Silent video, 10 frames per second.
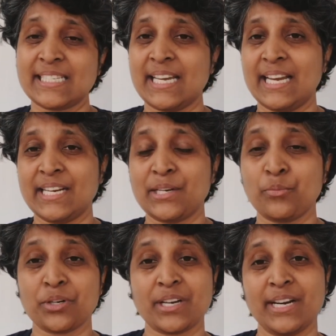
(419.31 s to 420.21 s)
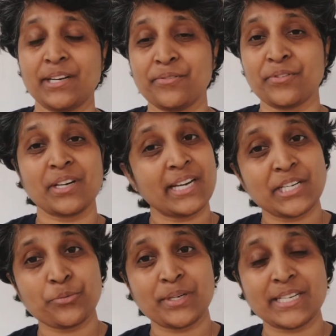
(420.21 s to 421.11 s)
and what kind of
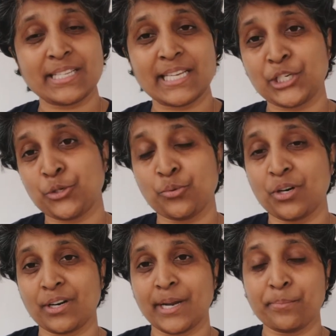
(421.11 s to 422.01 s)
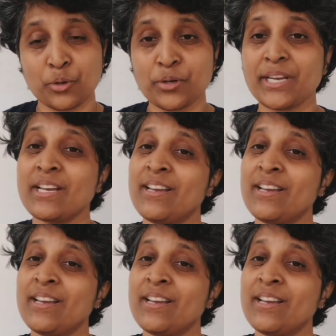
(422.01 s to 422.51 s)
creativity that you are employing,